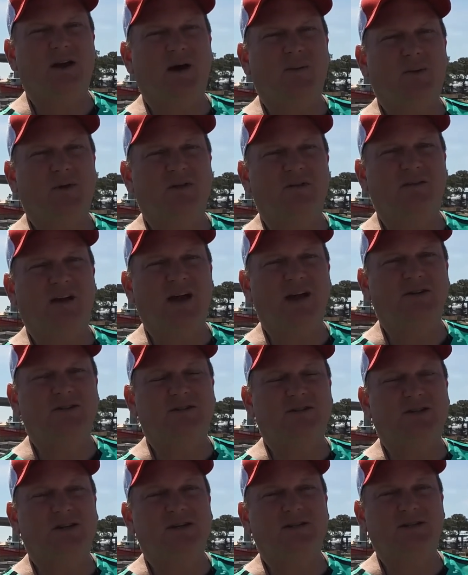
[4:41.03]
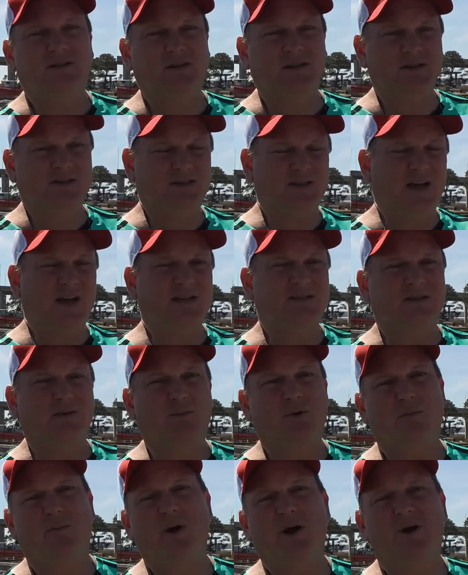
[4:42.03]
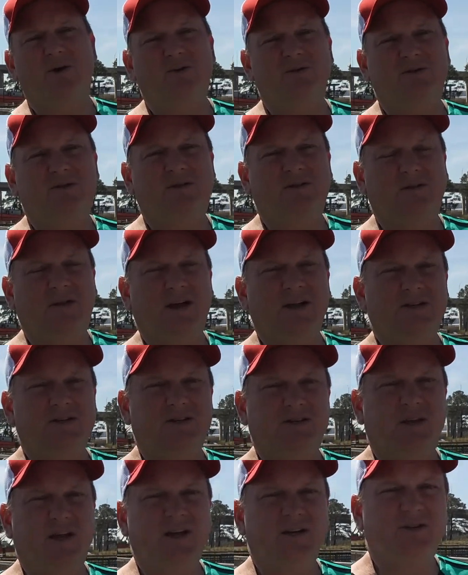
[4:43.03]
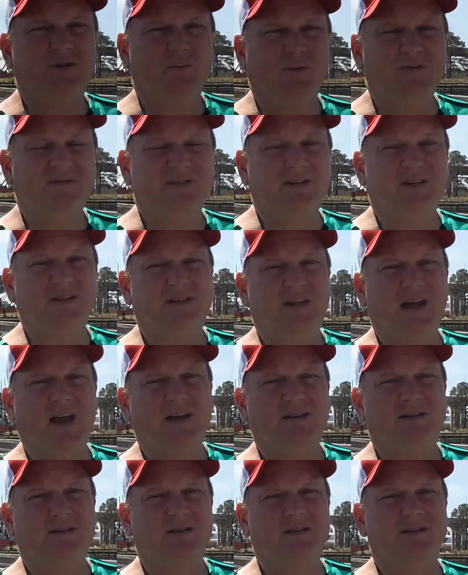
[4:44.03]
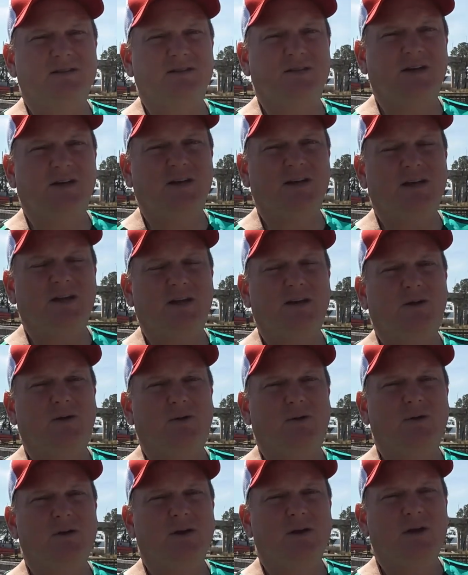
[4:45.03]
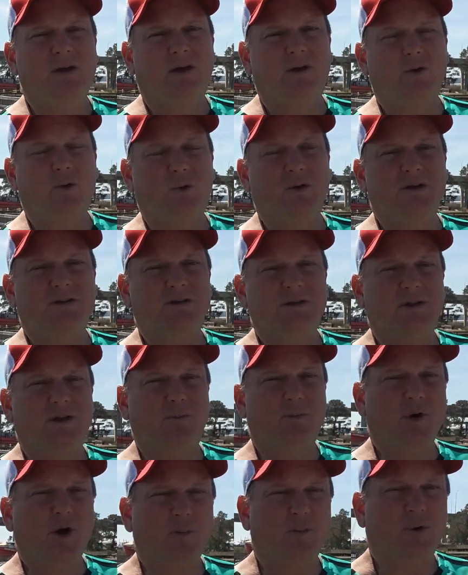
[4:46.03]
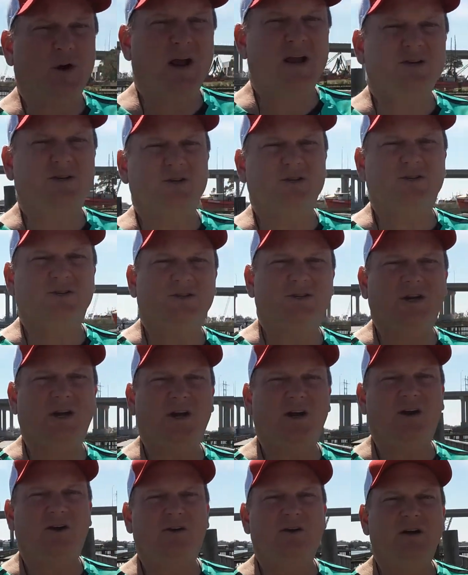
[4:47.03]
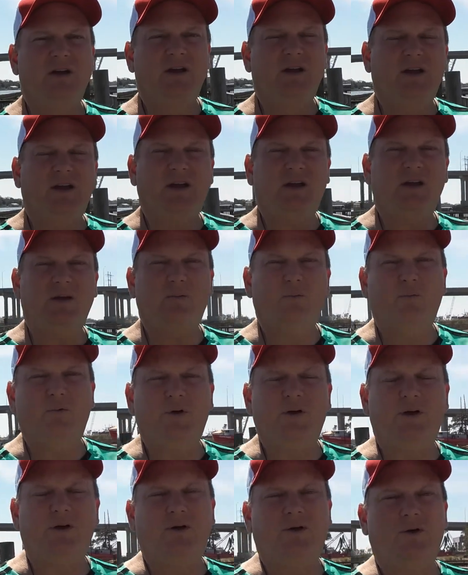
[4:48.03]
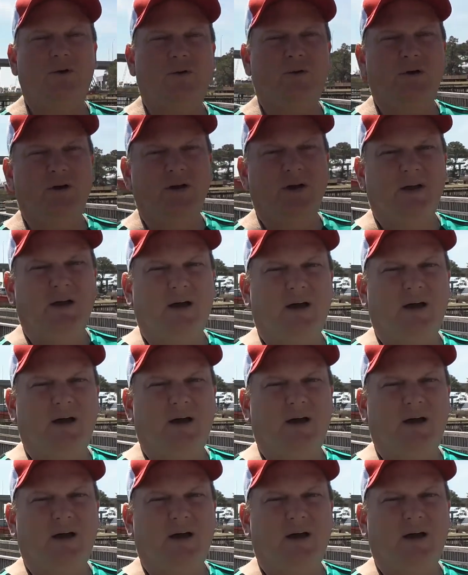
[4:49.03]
a couple of agencies. At least that's the proposed legislation. We've sent that to the Senate. It'll, according to the appropriations chair, it will